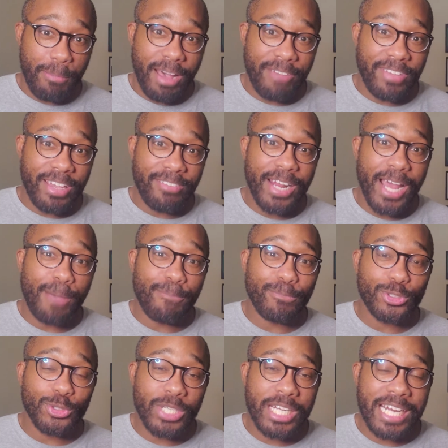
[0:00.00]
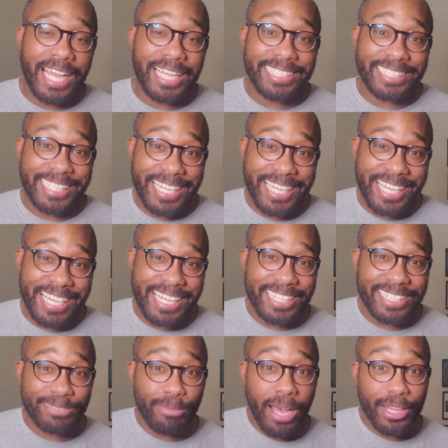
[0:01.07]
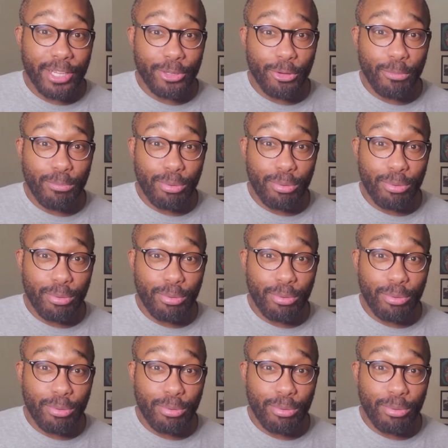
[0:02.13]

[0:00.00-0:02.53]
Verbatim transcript: My favorite album of 2019 is by Little